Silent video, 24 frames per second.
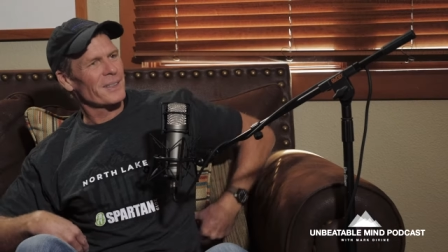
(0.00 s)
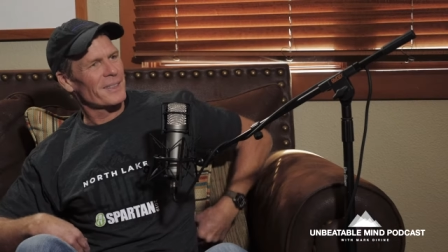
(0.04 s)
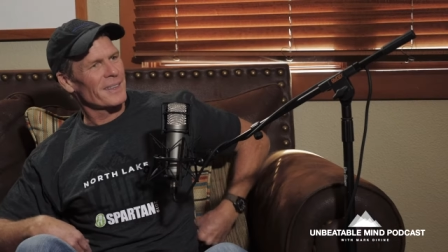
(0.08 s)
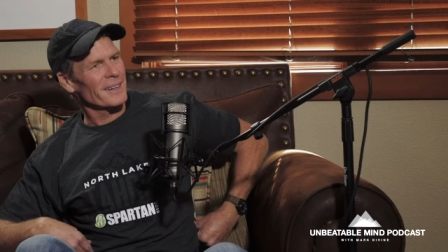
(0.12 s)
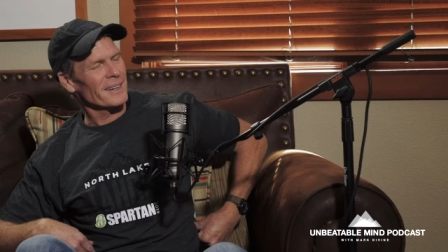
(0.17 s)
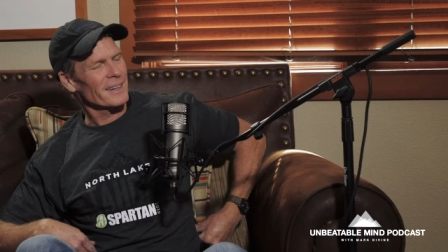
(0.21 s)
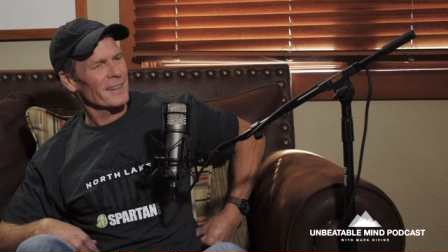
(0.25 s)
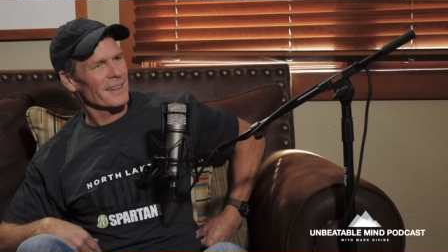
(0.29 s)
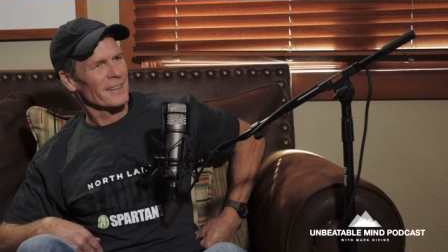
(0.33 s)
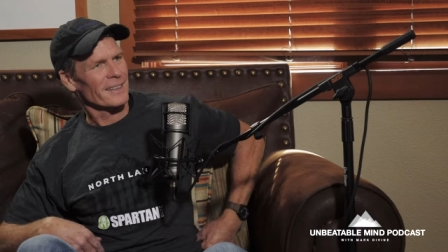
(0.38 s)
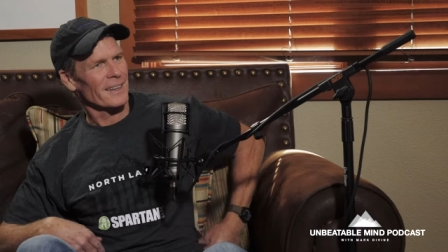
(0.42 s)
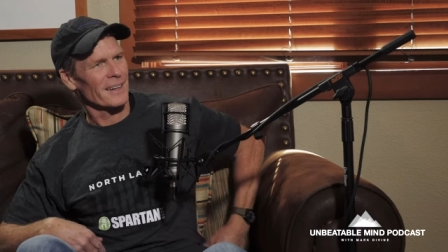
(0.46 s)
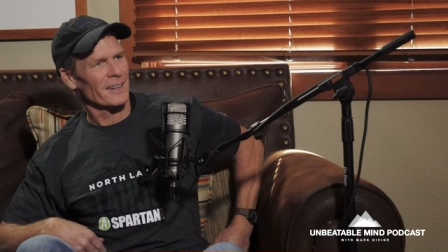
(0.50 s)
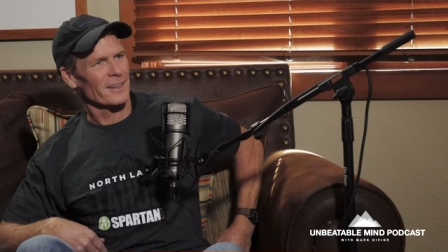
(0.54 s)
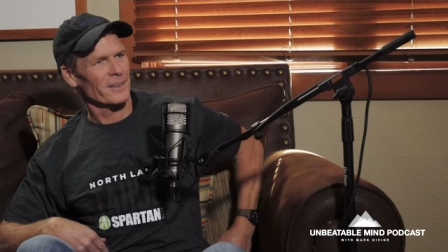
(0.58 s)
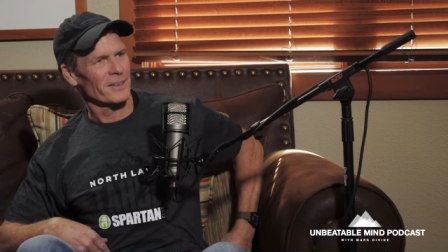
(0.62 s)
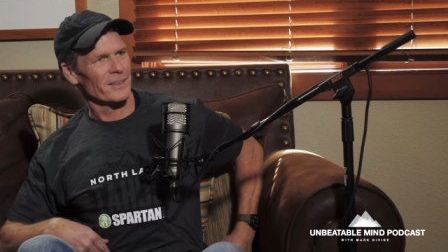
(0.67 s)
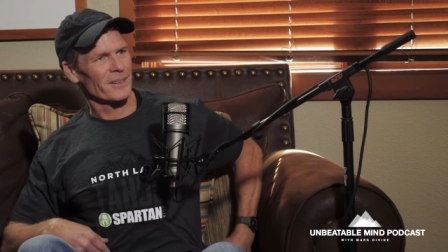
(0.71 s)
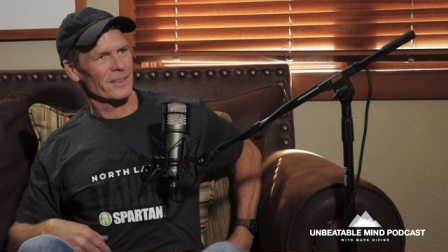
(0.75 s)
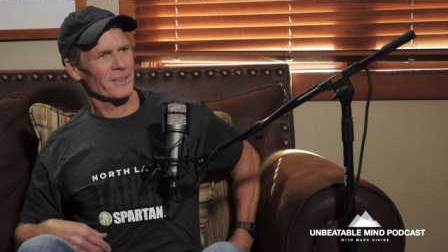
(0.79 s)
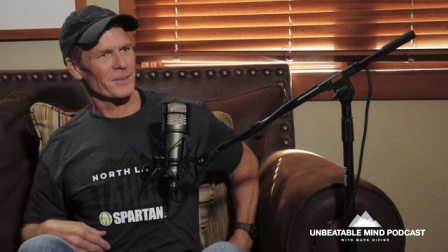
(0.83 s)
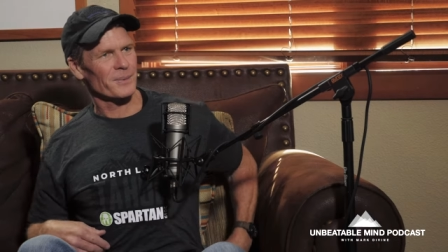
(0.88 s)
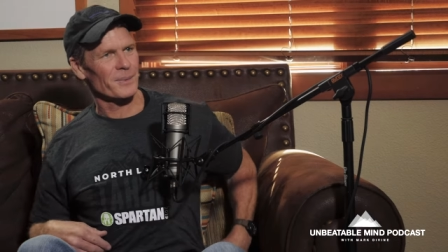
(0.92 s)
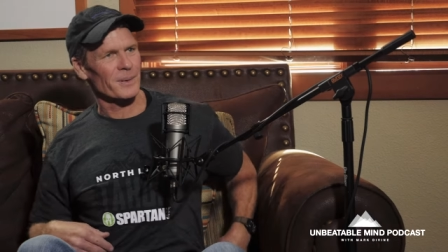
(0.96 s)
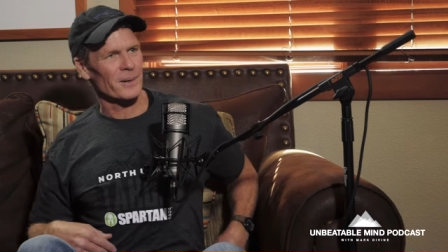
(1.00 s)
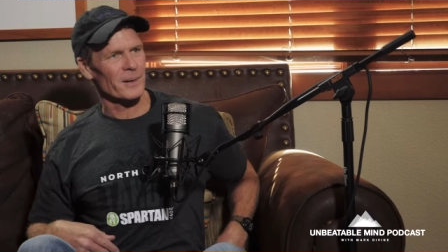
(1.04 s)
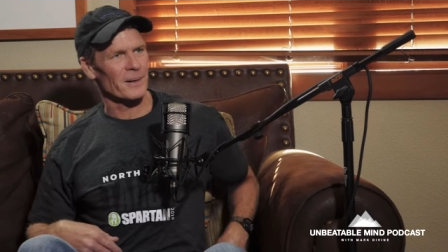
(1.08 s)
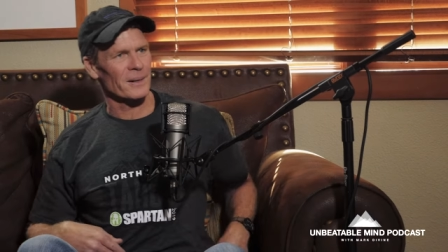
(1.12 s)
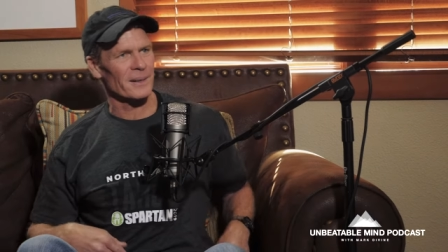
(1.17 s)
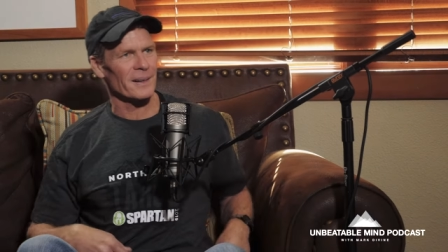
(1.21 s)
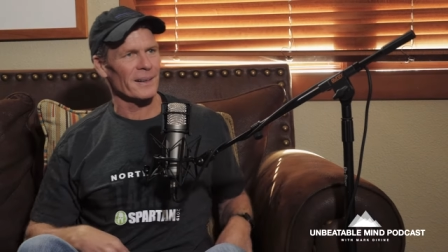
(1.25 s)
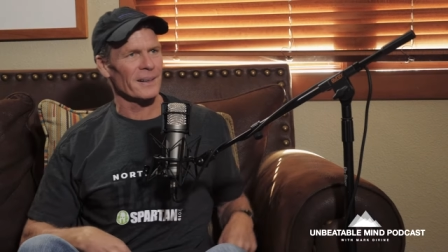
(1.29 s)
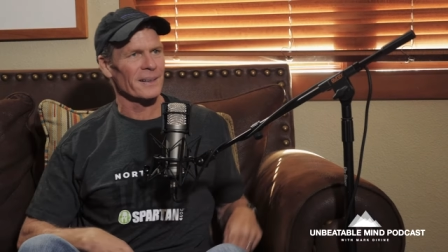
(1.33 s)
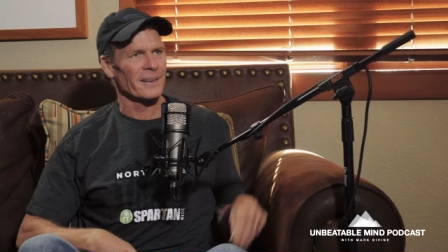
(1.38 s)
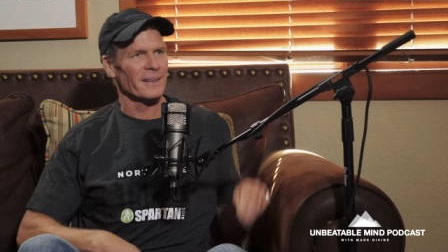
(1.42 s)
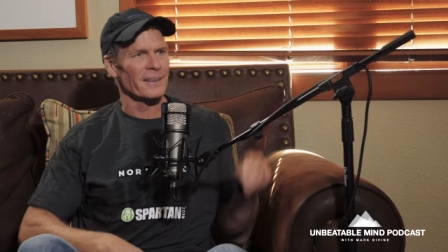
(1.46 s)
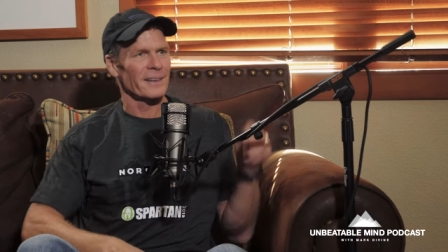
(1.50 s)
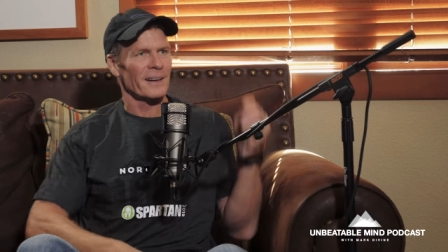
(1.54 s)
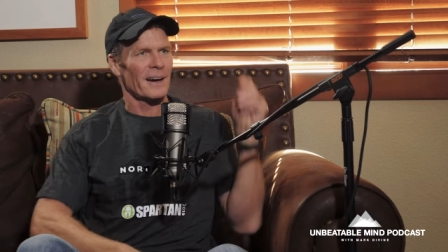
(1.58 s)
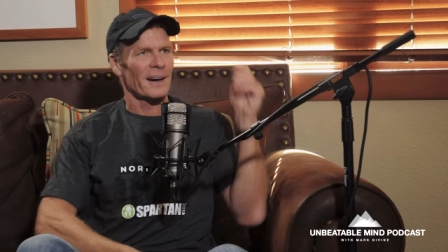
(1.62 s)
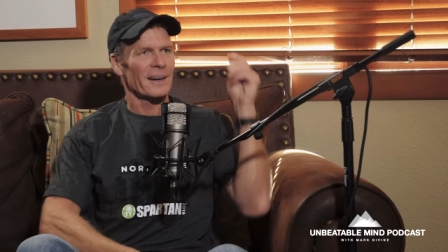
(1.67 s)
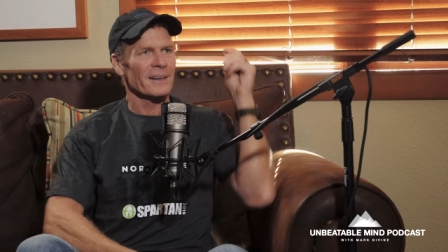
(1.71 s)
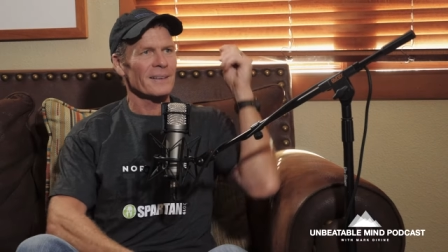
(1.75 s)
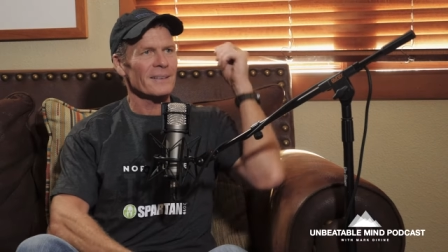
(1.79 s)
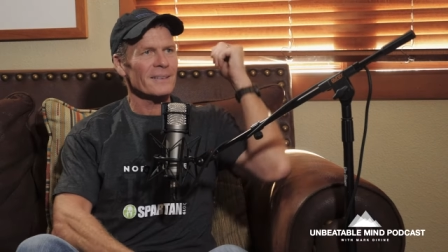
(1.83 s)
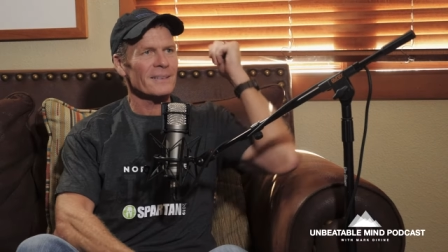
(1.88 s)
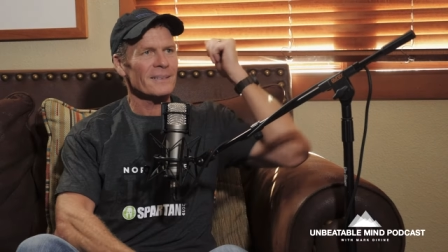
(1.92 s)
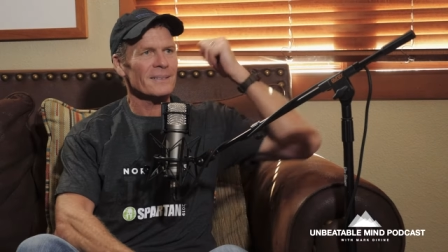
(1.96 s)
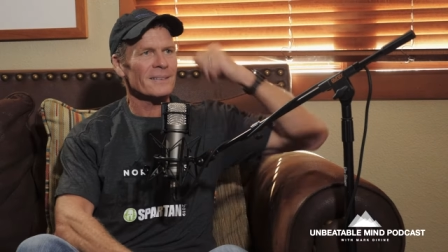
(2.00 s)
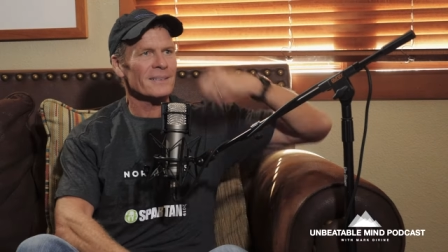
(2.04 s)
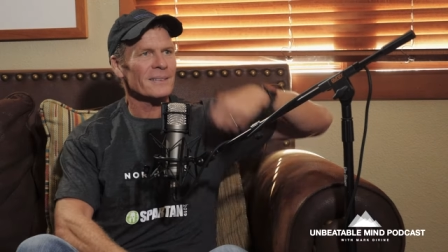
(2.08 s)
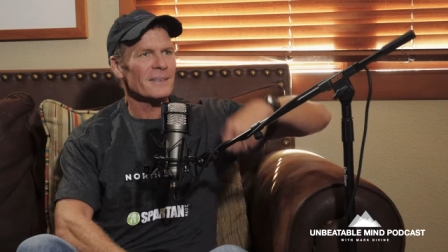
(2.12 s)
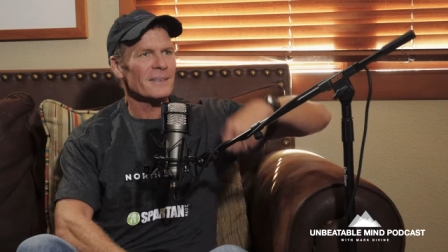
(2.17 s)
his office. Thinking that you just were in denial.